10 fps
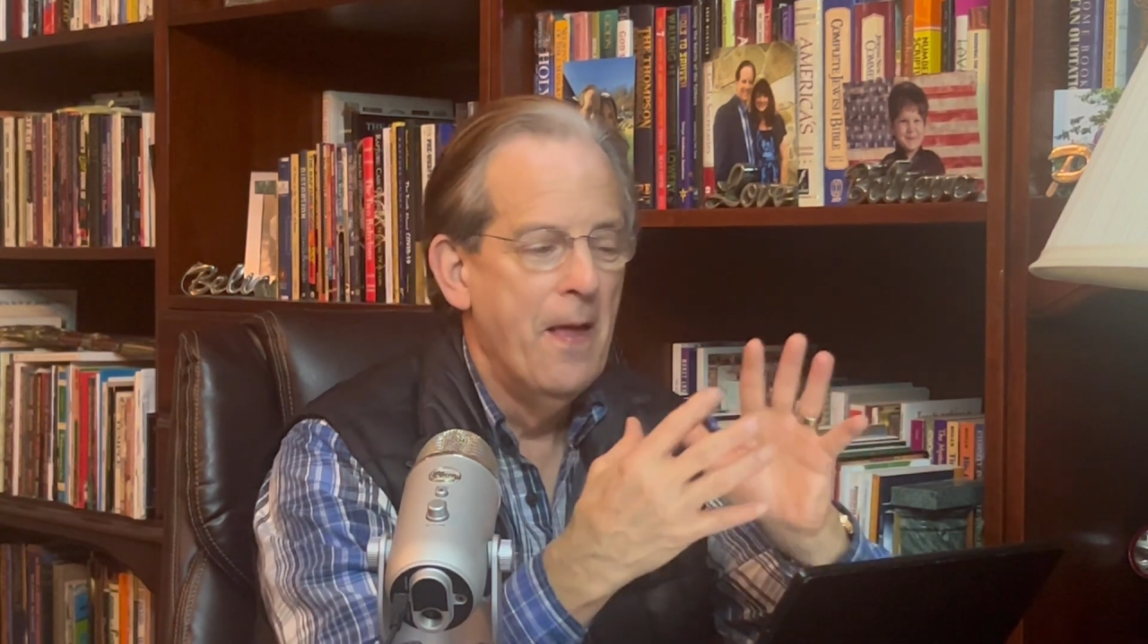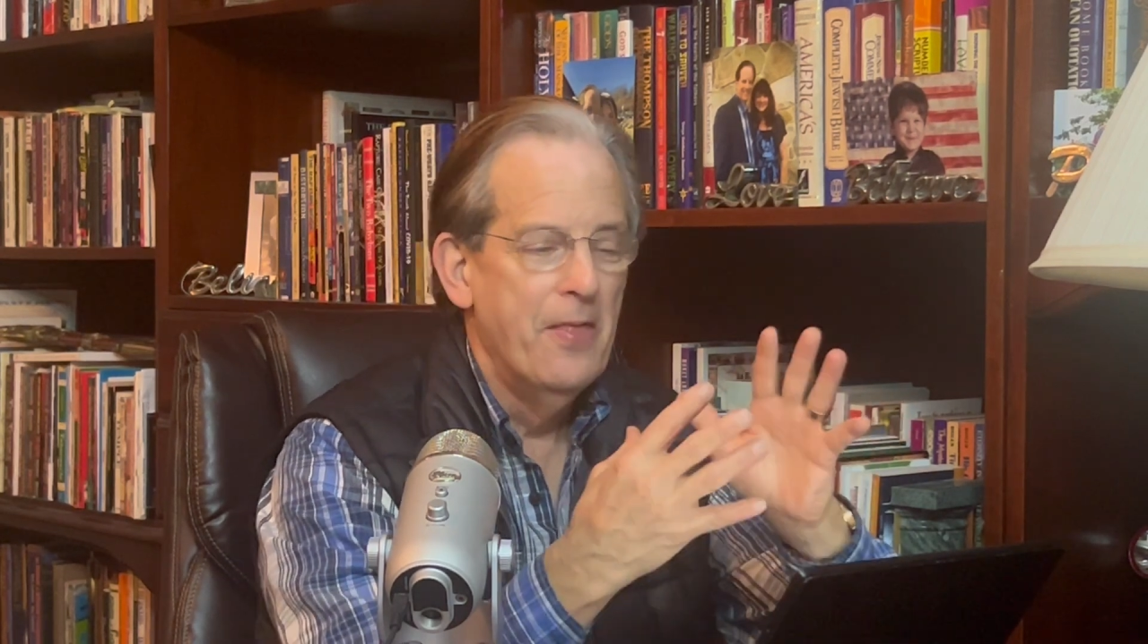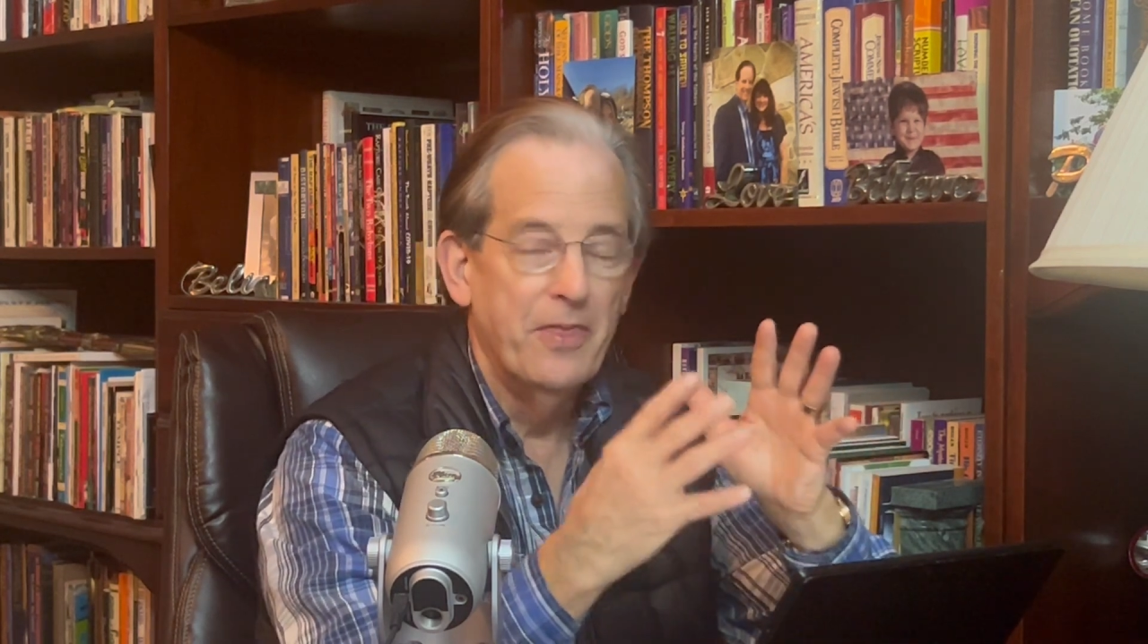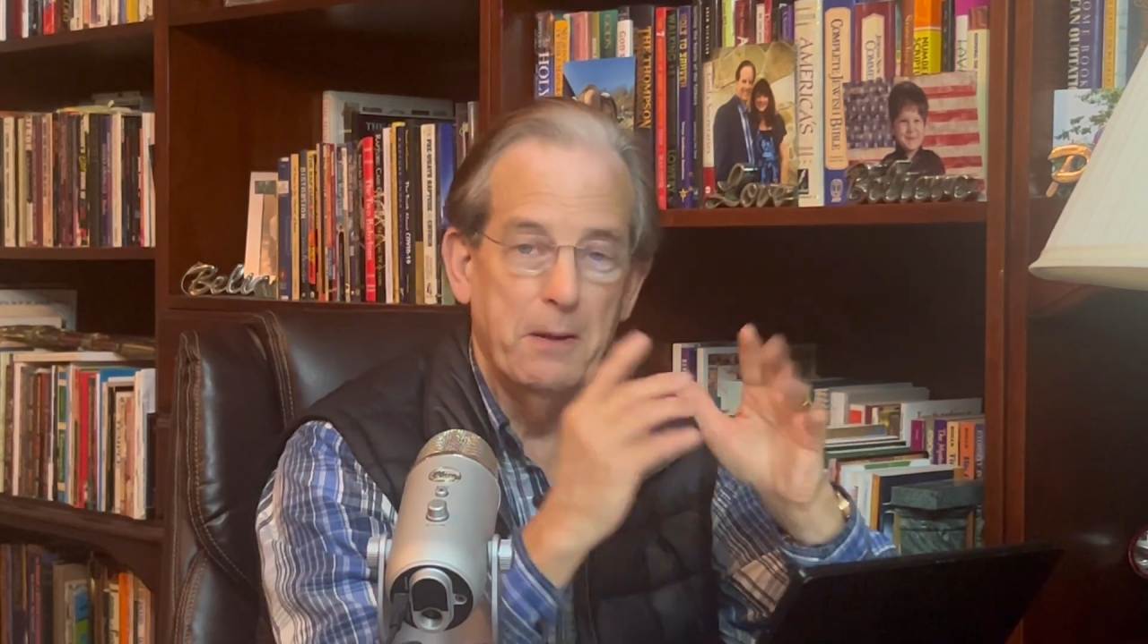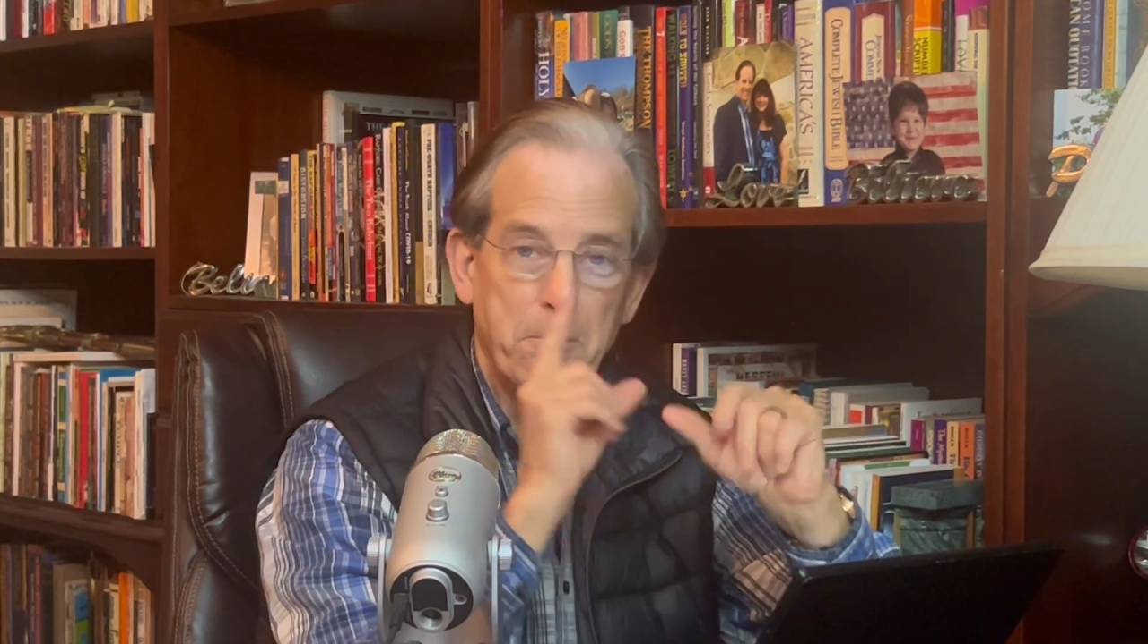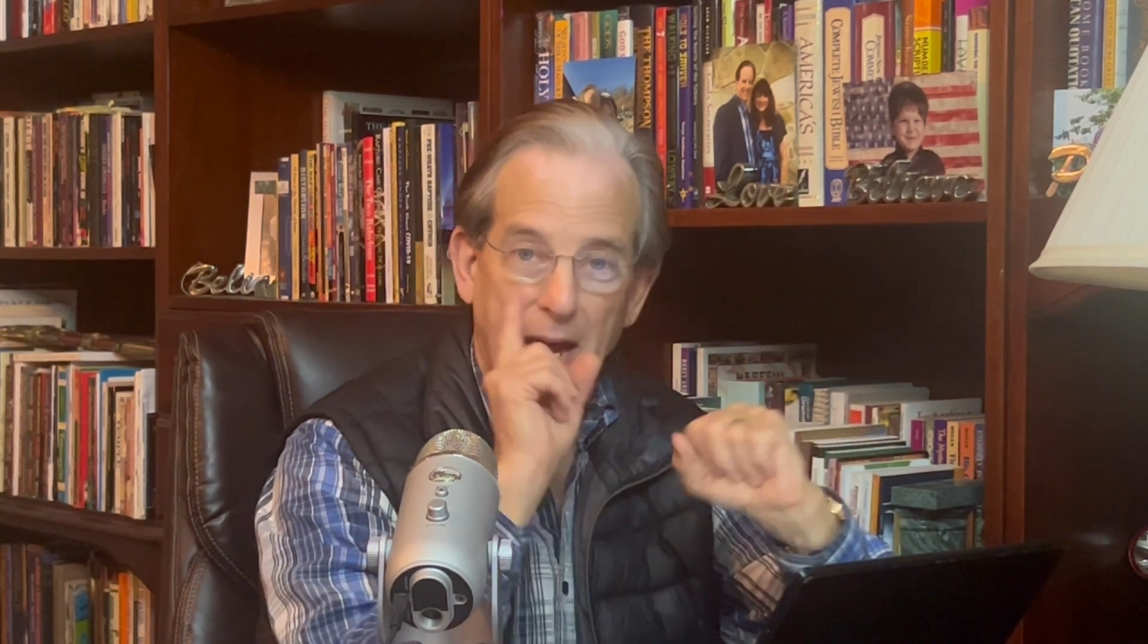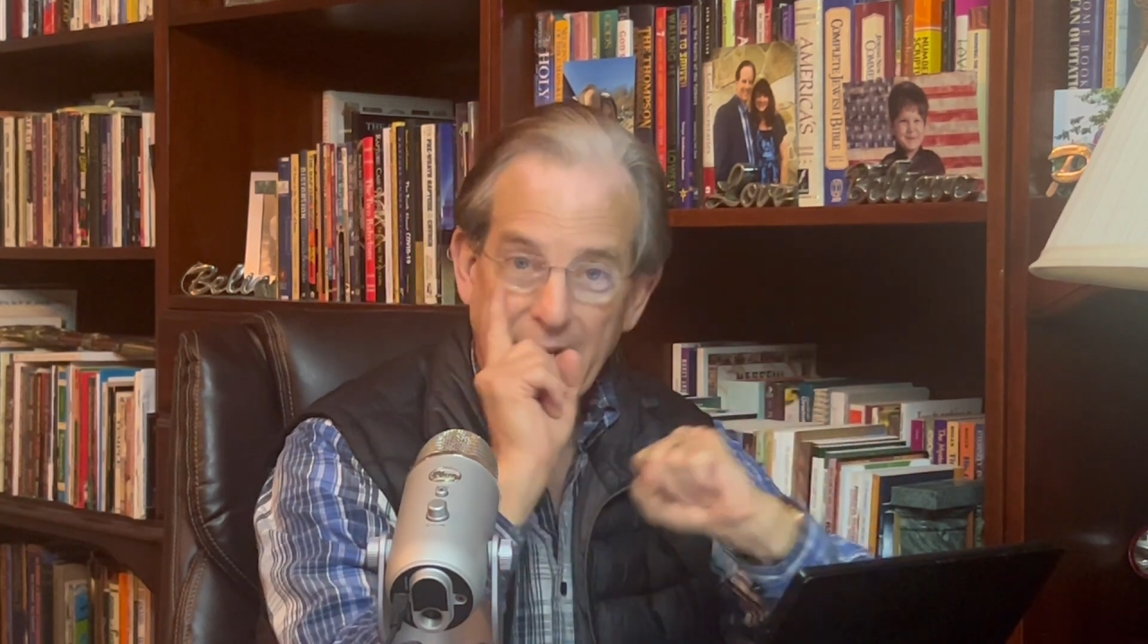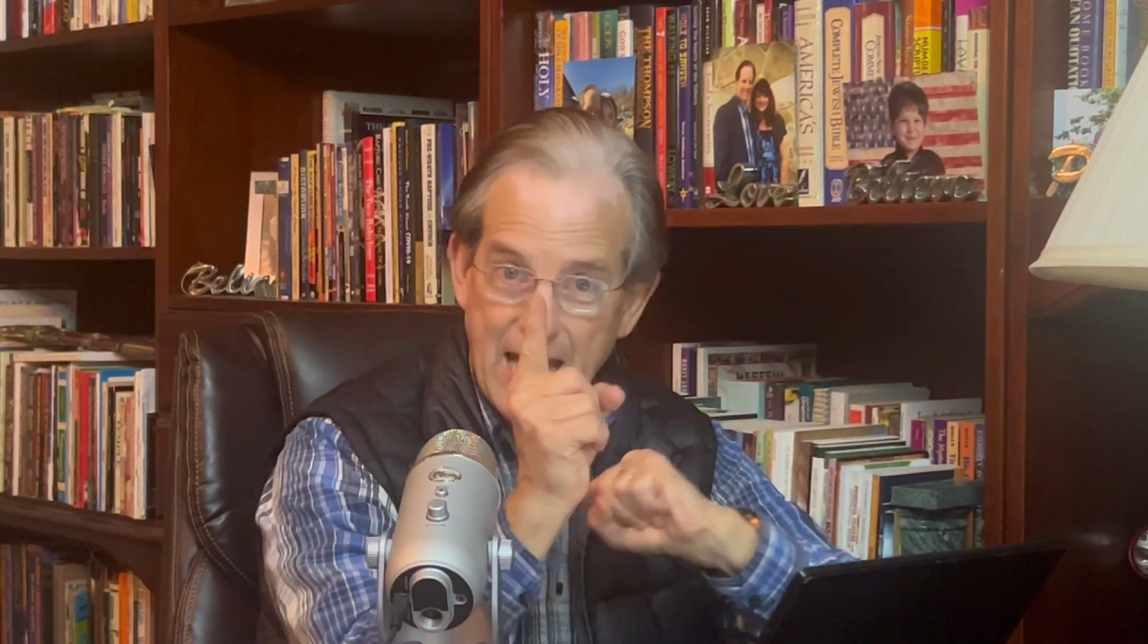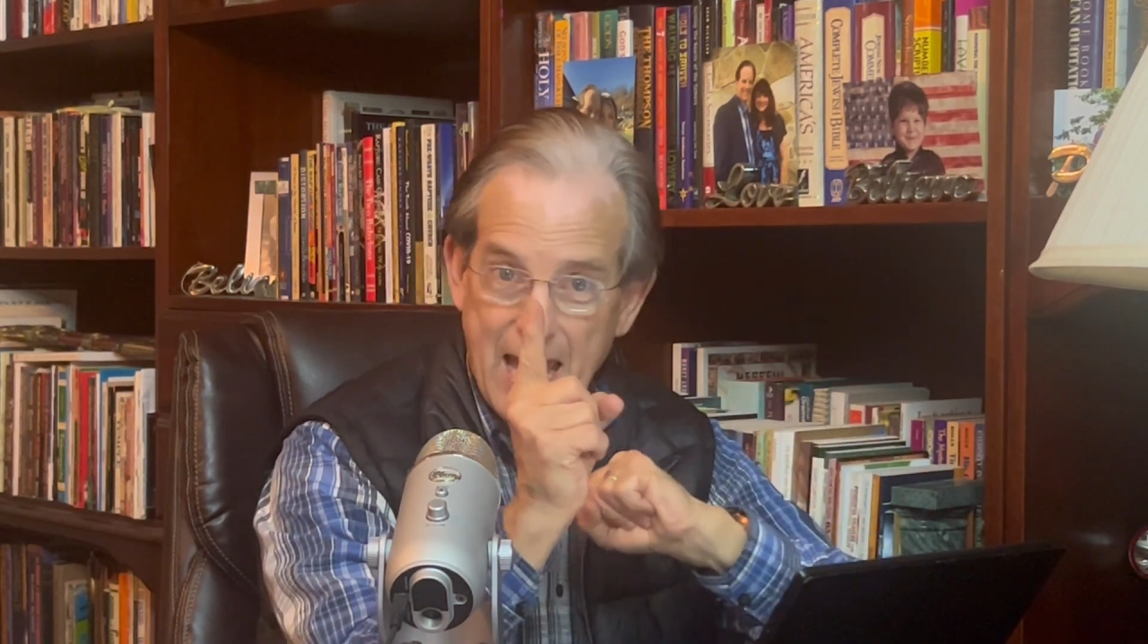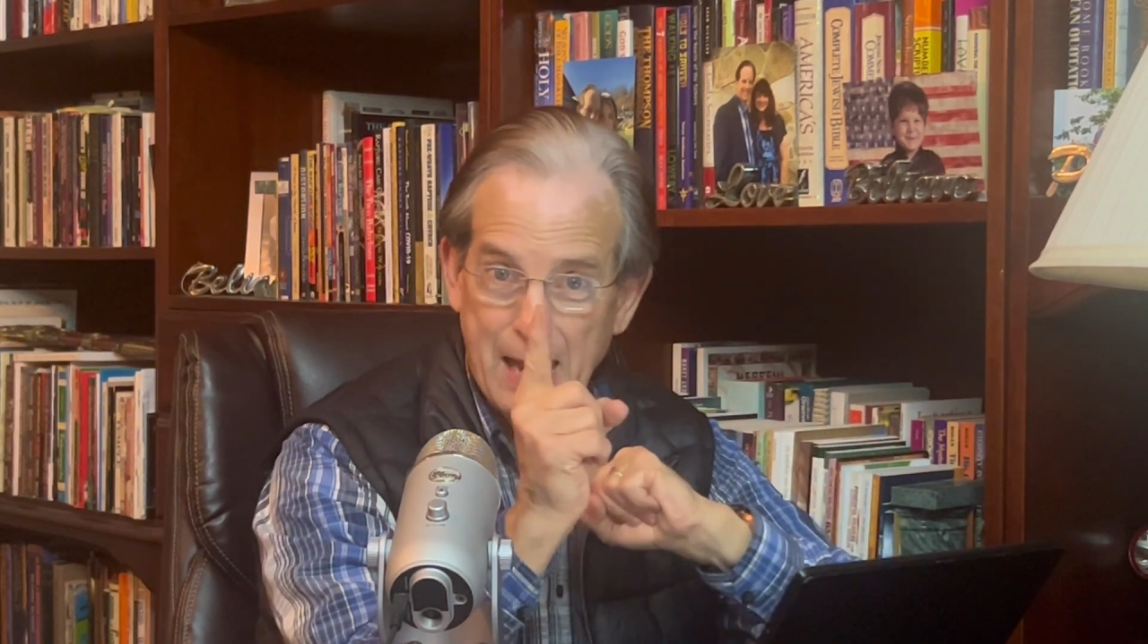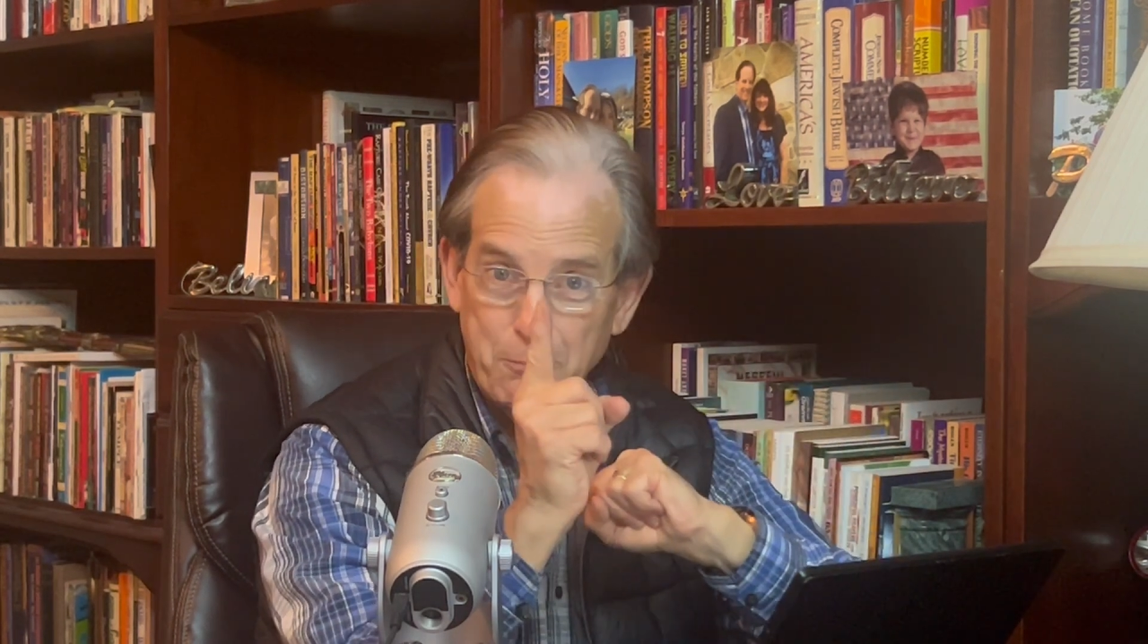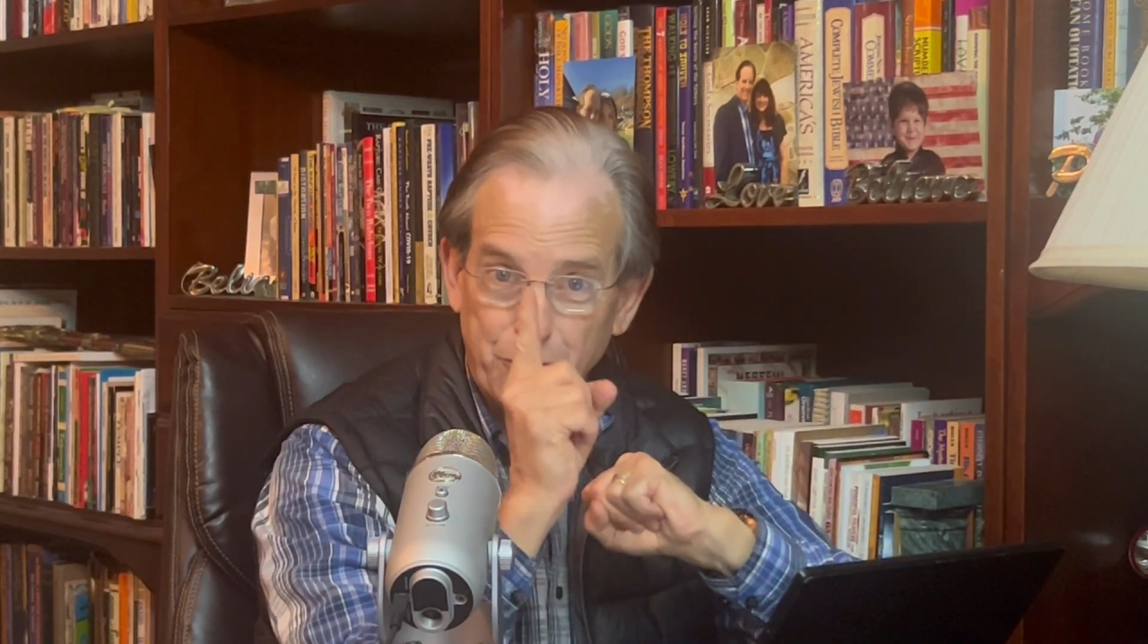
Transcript: that my name,